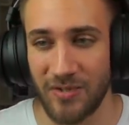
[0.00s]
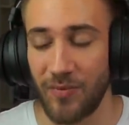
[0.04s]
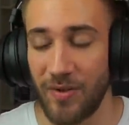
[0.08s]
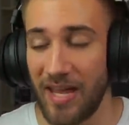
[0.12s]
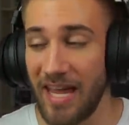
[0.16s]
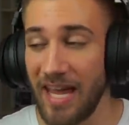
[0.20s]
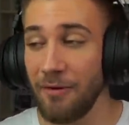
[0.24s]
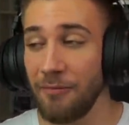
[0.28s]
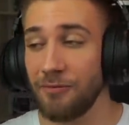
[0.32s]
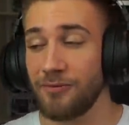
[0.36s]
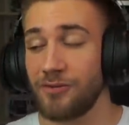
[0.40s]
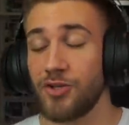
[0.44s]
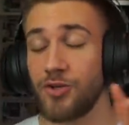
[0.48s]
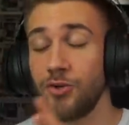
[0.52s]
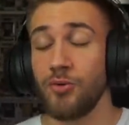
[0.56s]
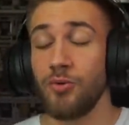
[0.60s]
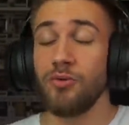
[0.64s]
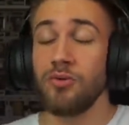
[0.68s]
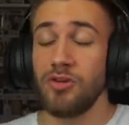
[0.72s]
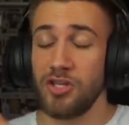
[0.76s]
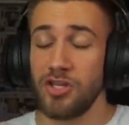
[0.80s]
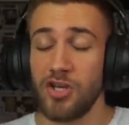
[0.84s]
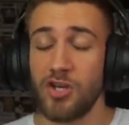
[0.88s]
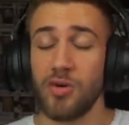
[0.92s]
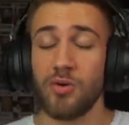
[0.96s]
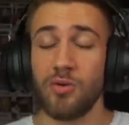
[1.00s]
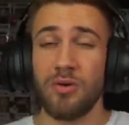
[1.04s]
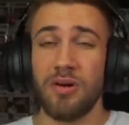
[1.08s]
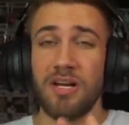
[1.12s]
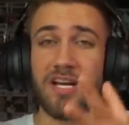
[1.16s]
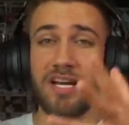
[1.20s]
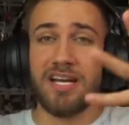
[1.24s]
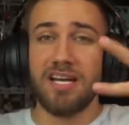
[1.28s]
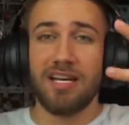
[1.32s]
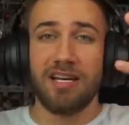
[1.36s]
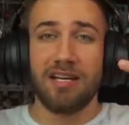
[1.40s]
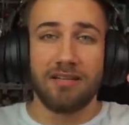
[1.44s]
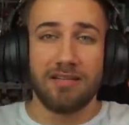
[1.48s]
We have two new
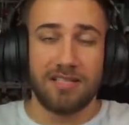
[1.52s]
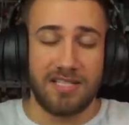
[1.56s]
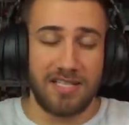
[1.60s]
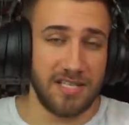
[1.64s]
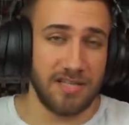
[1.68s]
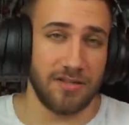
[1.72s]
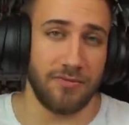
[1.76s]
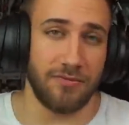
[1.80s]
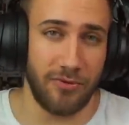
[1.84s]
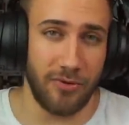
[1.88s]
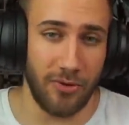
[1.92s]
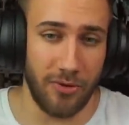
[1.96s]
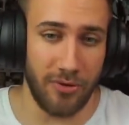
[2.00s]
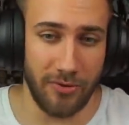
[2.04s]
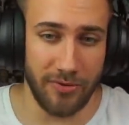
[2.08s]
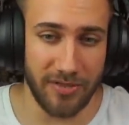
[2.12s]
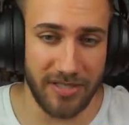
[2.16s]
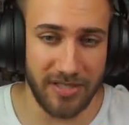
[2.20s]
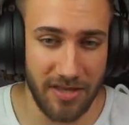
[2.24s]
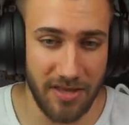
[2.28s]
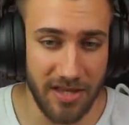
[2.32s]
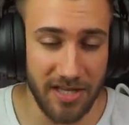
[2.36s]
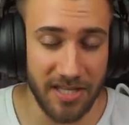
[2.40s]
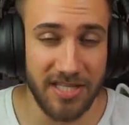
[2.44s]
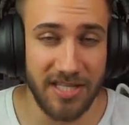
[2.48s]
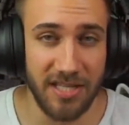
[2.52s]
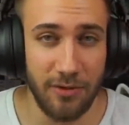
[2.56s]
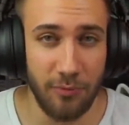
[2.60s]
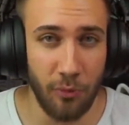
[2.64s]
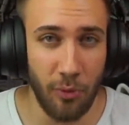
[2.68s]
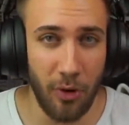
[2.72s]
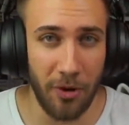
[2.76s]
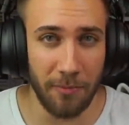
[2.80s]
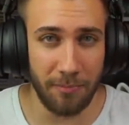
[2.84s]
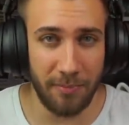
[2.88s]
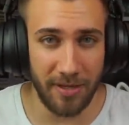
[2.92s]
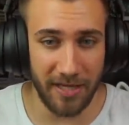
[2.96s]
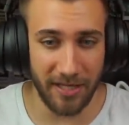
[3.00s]
teaser photos. The
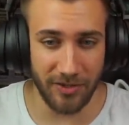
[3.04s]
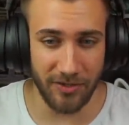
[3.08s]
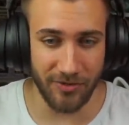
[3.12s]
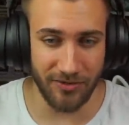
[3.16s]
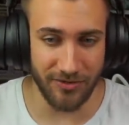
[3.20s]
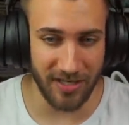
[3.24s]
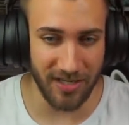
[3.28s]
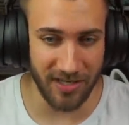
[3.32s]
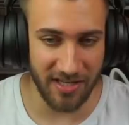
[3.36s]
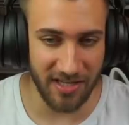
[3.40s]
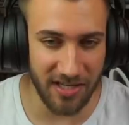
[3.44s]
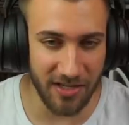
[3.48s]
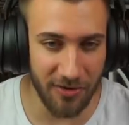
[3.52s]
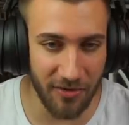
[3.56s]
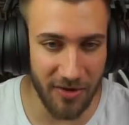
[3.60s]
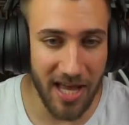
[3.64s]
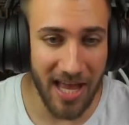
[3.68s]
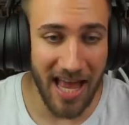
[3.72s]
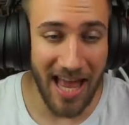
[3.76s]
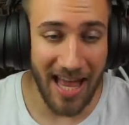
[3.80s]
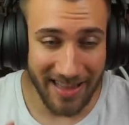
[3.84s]
D1 pictures are here.